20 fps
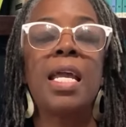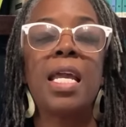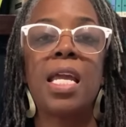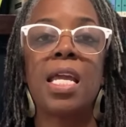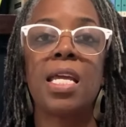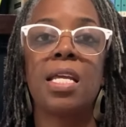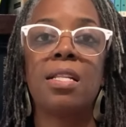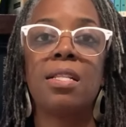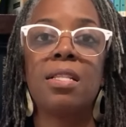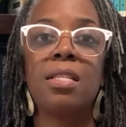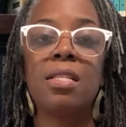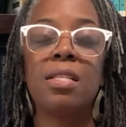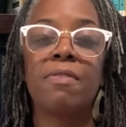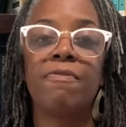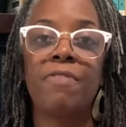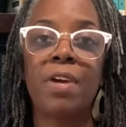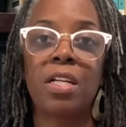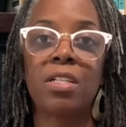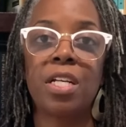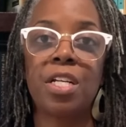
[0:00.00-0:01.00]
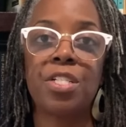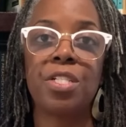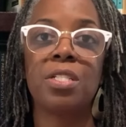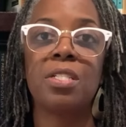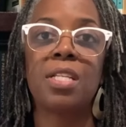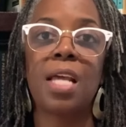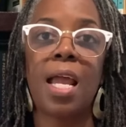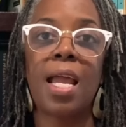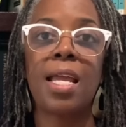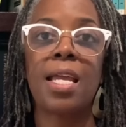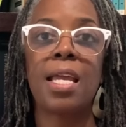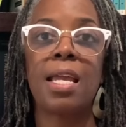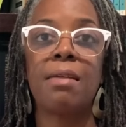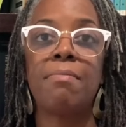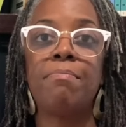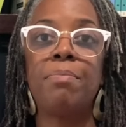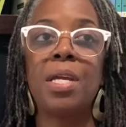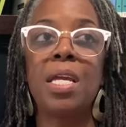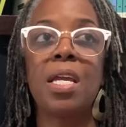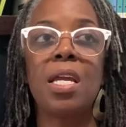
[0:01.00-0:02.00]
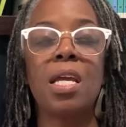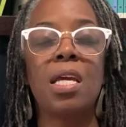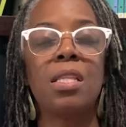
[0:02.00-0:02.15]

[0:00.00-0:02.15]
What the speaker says: in Foundations A and B,